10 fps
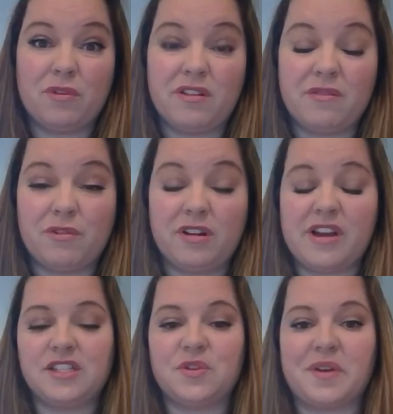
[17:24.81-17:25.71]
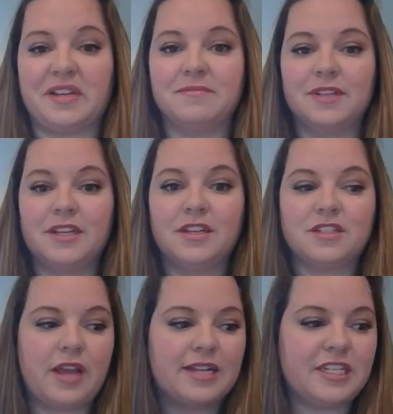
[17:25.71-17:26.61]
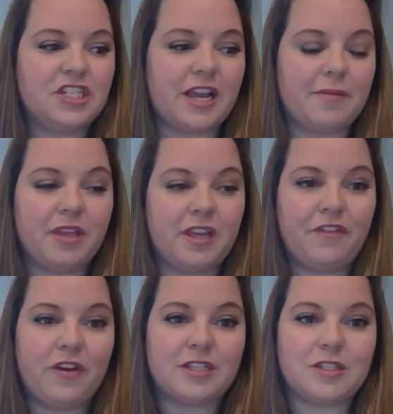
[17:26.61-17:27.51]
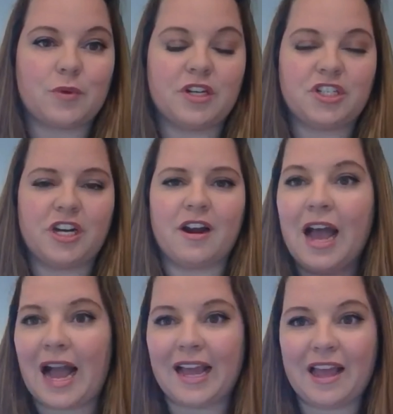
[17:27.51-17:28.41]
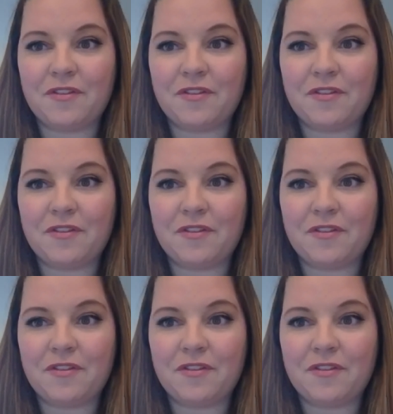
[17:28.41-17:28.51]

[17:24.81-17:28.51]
What are, what are you guys doing? So yeah, DJ Emily, if you guys just want to share,